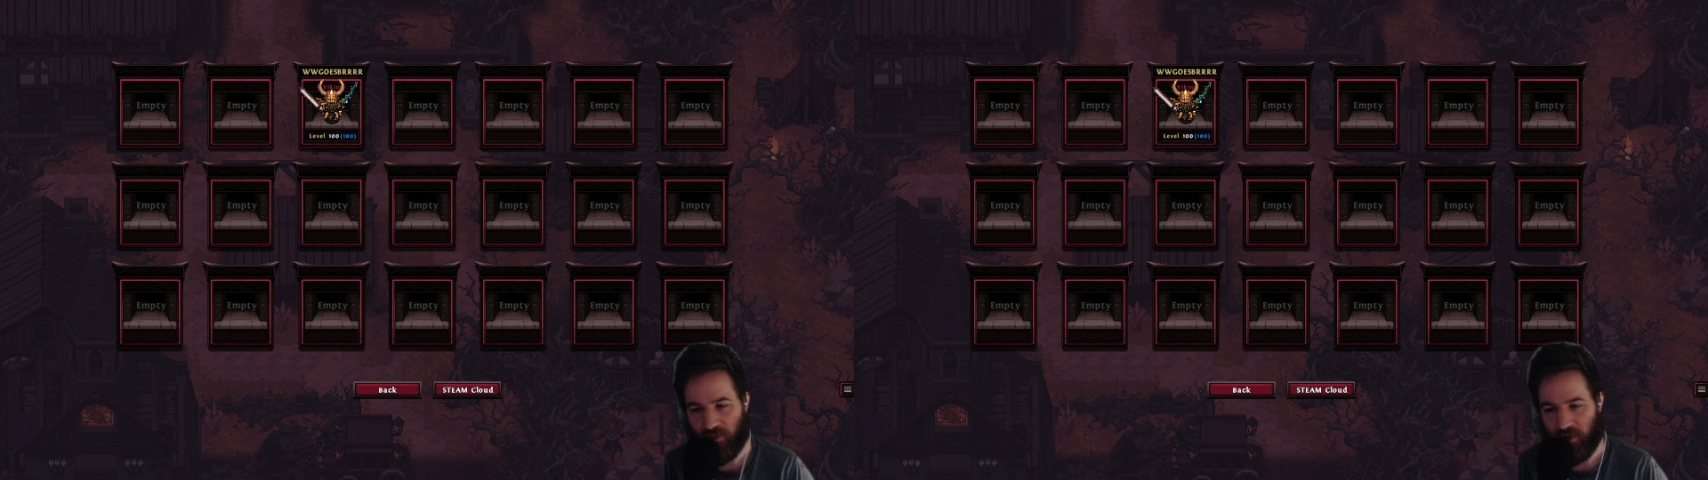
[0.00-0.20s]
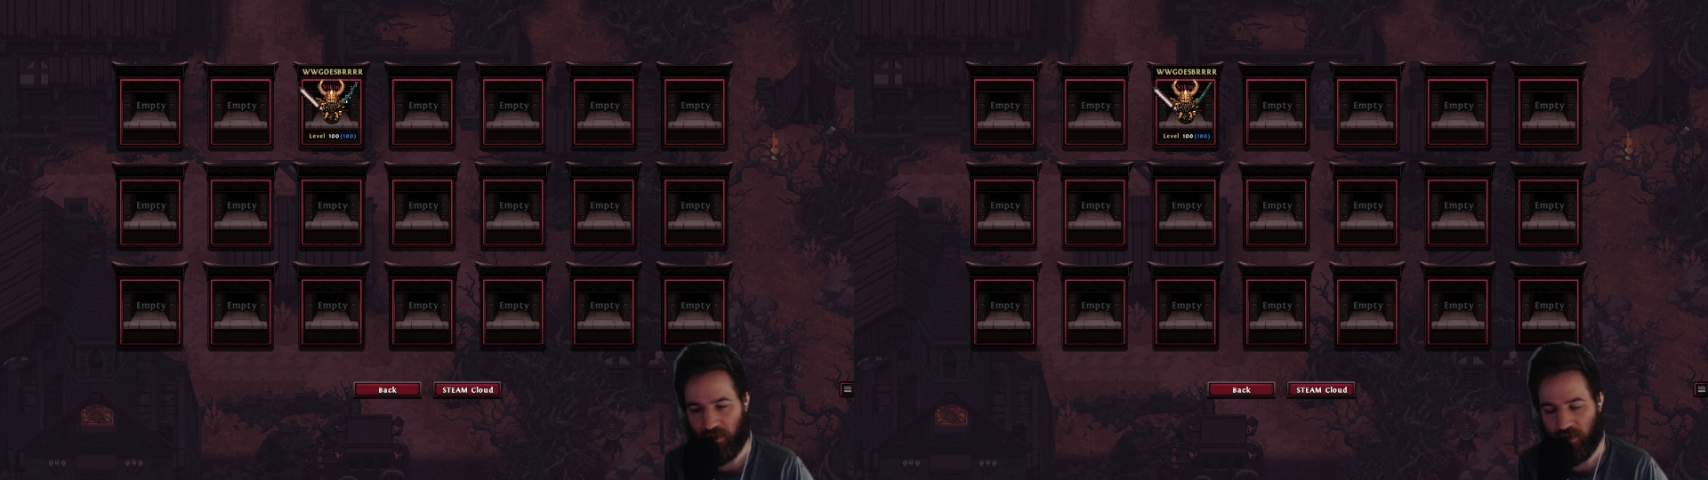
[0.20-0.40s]

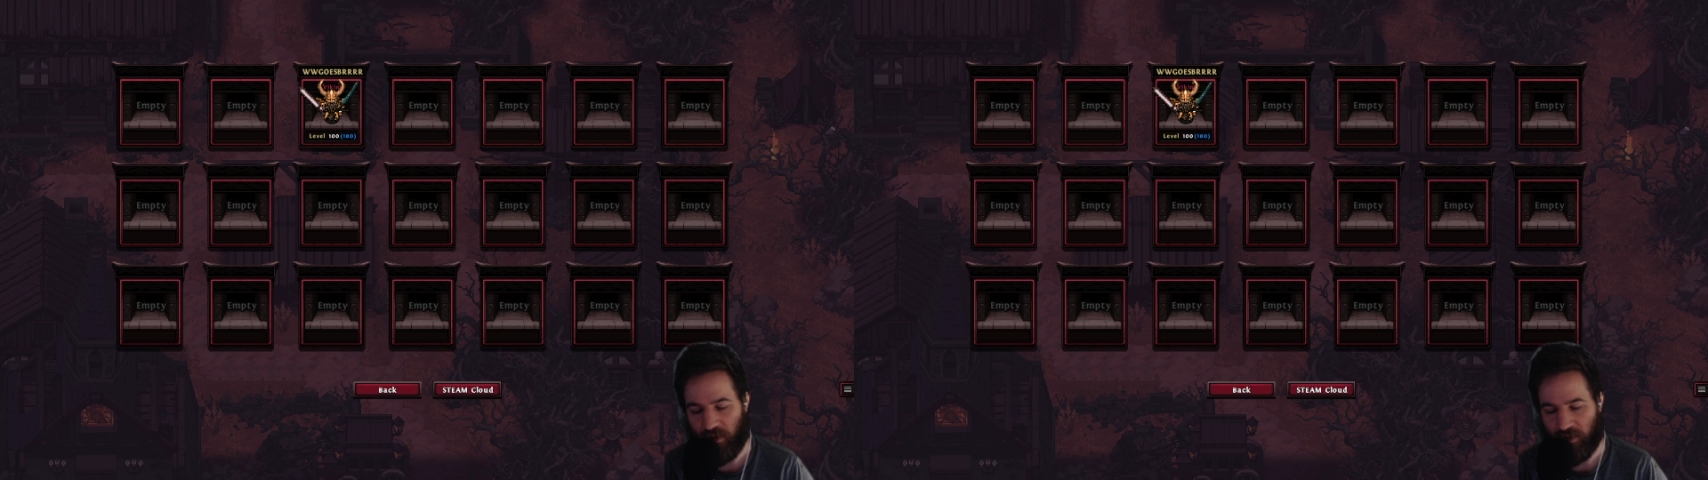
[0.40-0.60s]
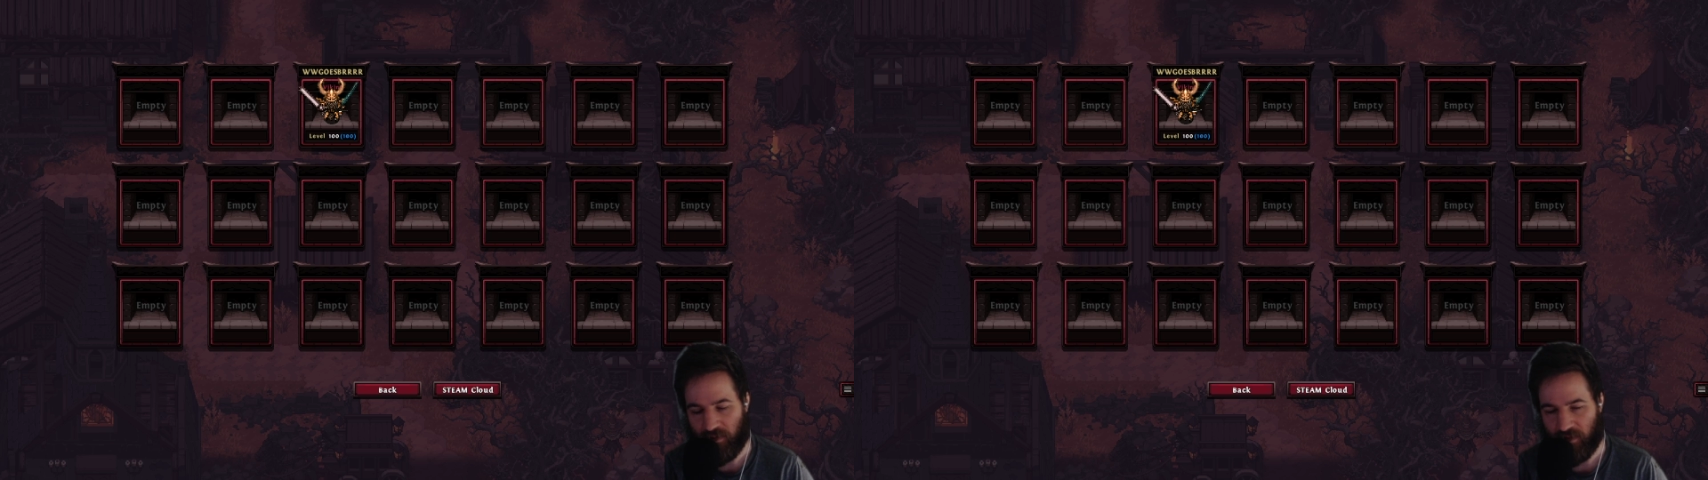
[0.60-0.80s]

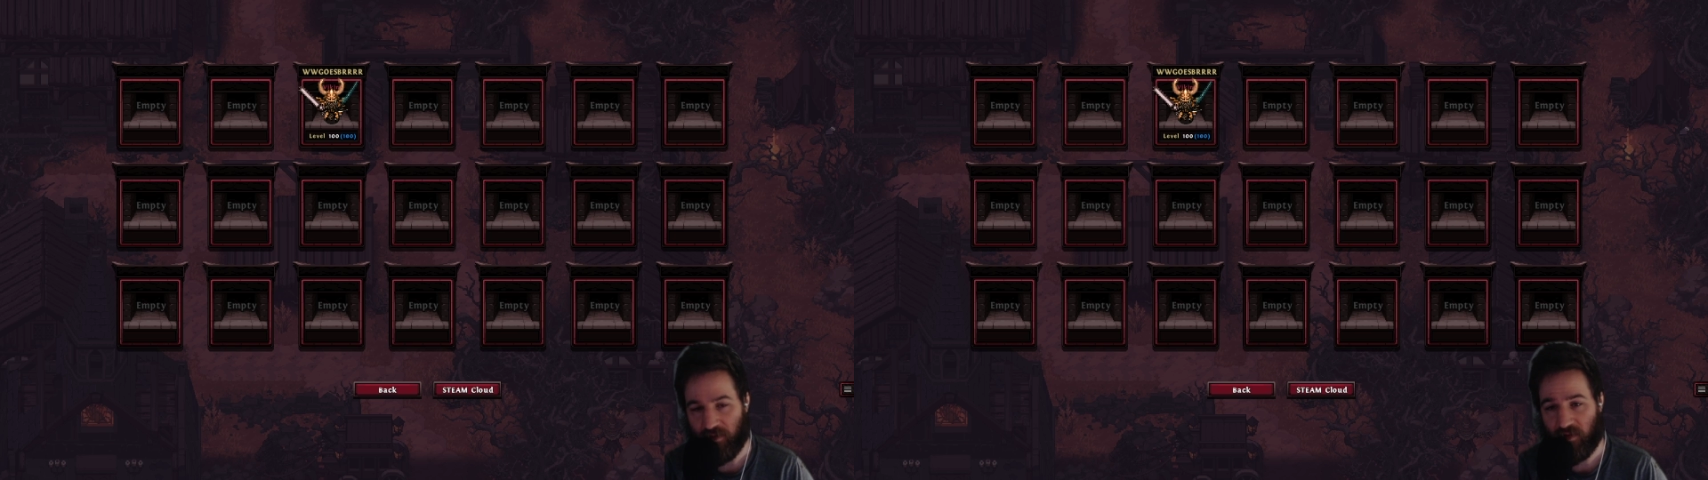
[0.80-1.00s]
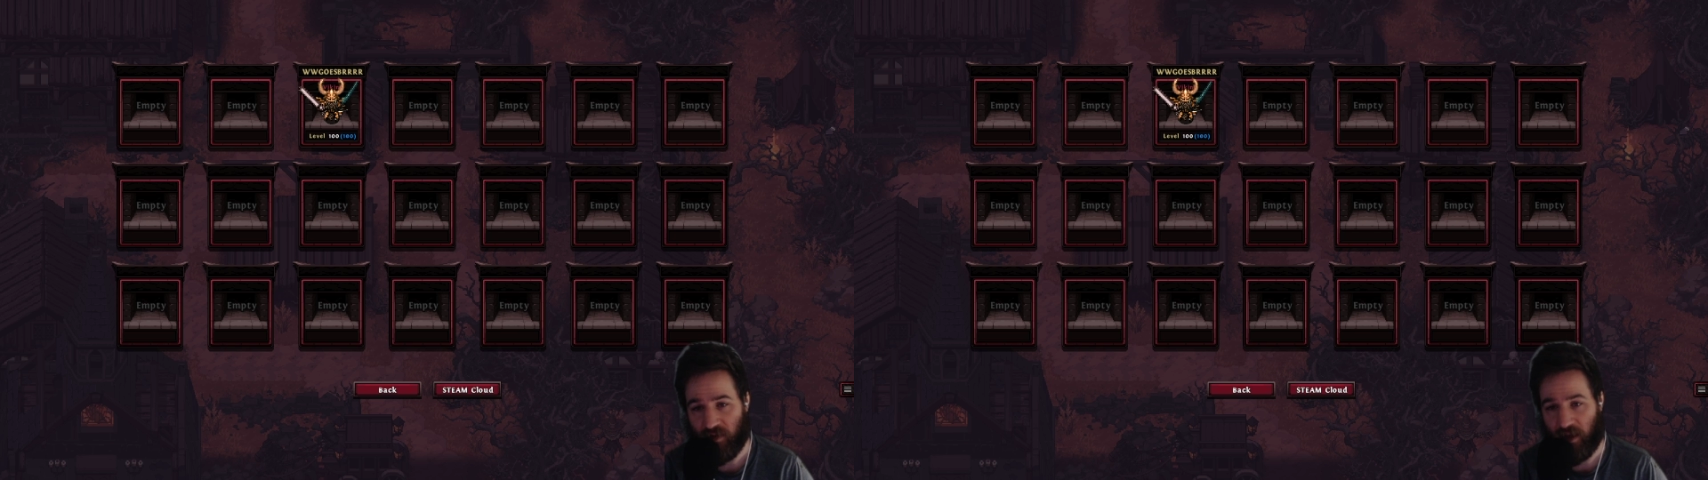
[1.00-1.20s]
it's
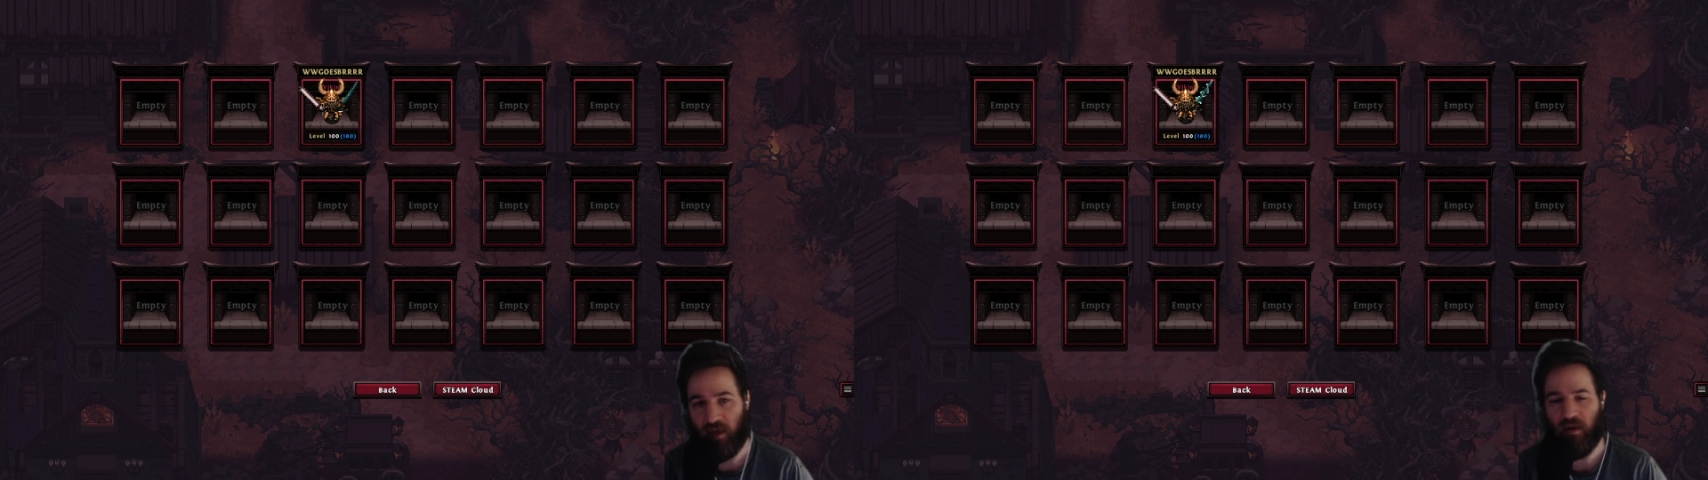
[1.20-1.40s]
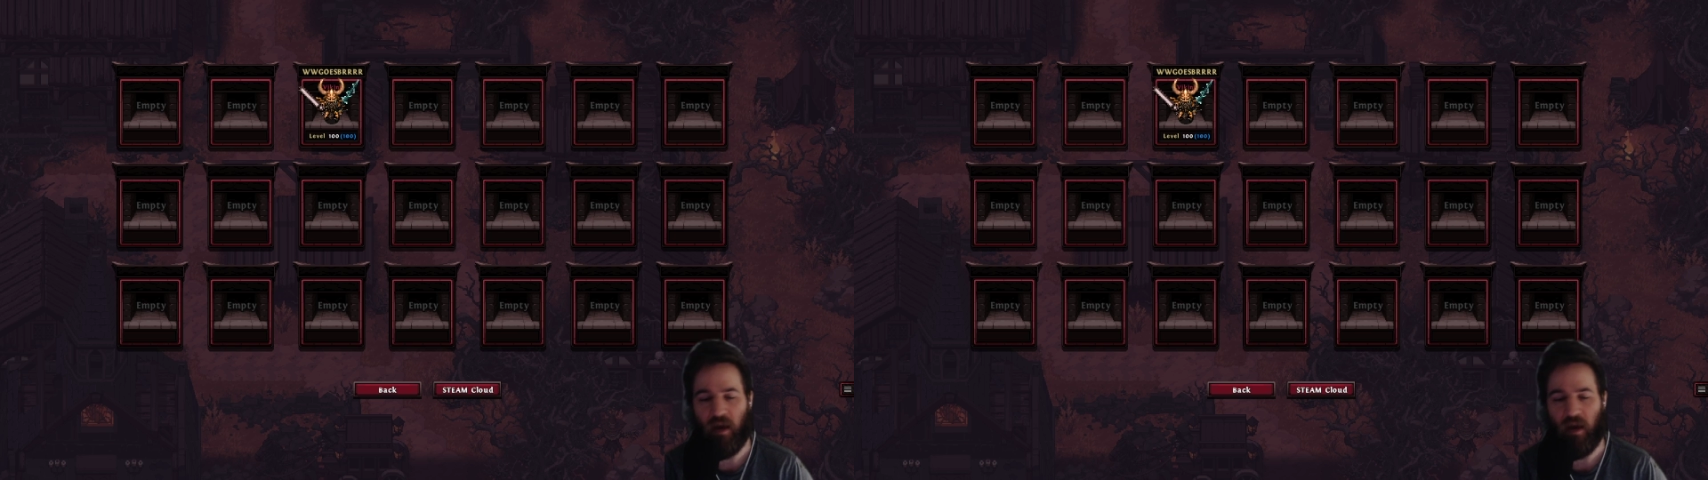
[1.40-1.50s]
insane.